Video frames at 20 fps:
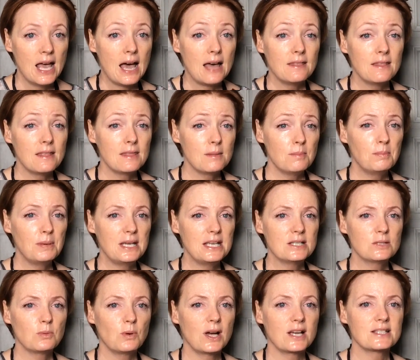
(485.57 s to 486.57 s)
And then the
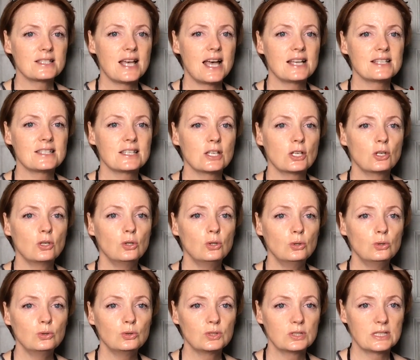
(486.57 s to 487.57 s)
beeswax, as it
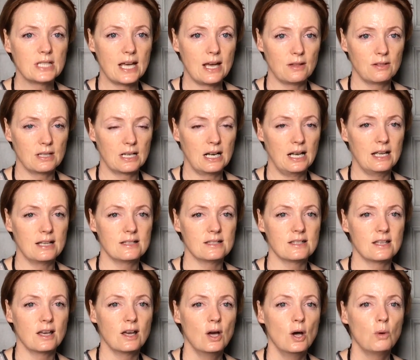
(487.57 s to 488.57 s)
cools down the
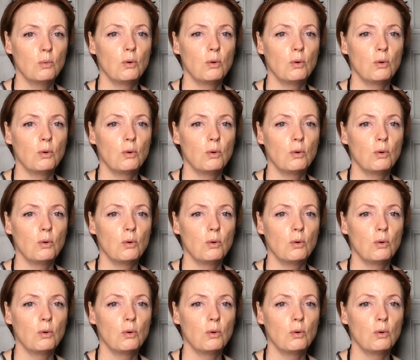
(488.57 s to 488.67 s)
cleanser,